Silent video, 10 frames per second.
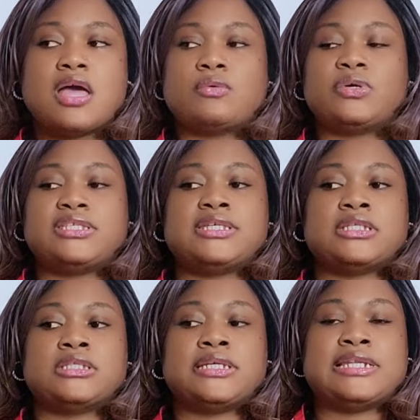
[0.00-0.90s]
We
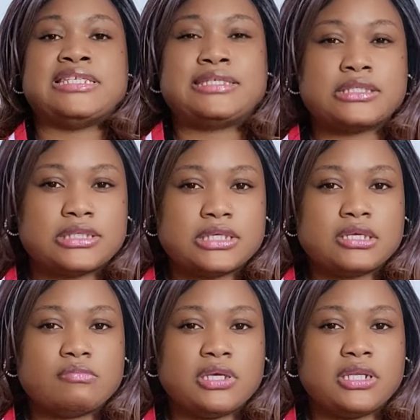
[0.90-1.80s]
tend to listen to the
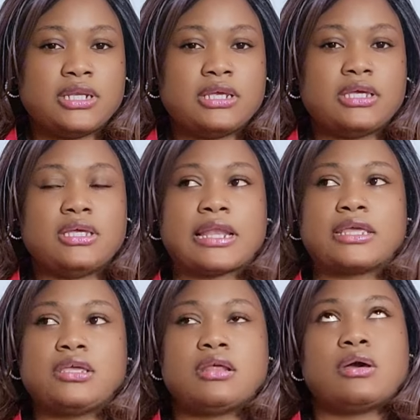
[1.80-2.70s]
community,
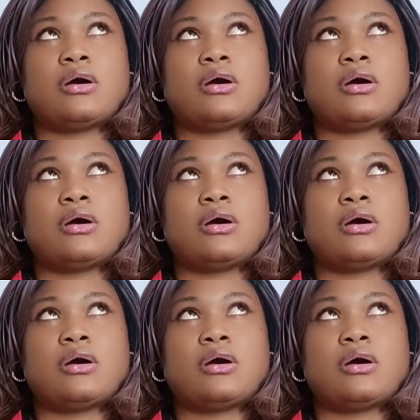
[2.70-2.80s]
like, you know,